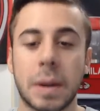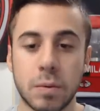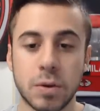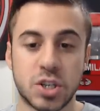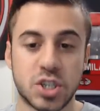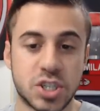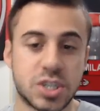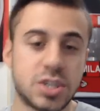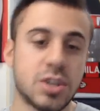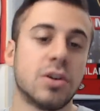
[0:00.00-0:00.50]

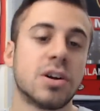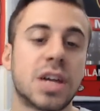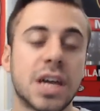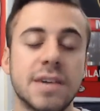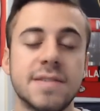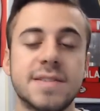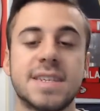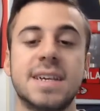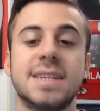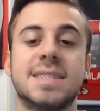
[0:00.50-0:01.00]
which still
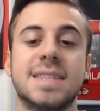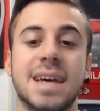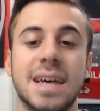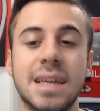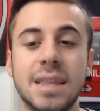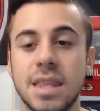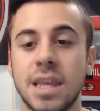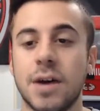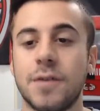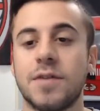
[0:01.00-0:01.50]
gives us
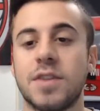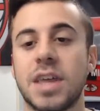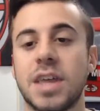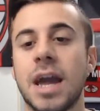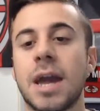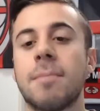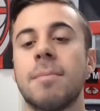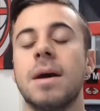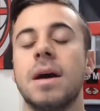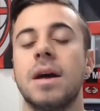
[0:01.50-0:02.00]
enough
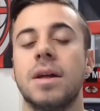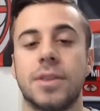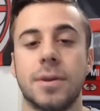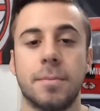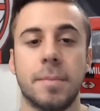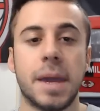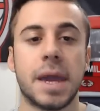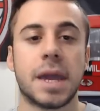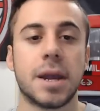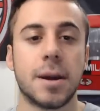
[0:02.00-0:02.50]
time to
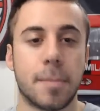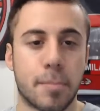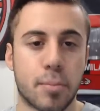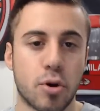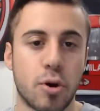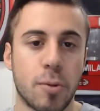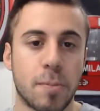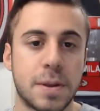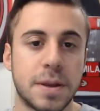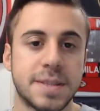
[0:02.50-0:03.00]
make
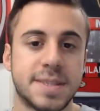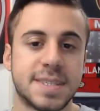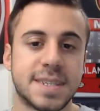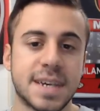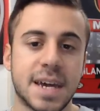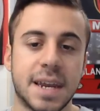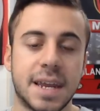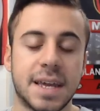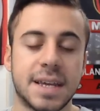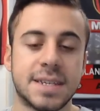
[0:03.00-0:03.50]
appropriate
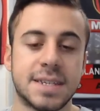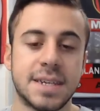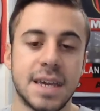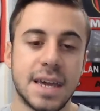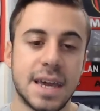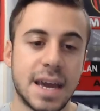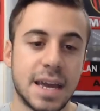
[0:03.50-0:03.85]
signings,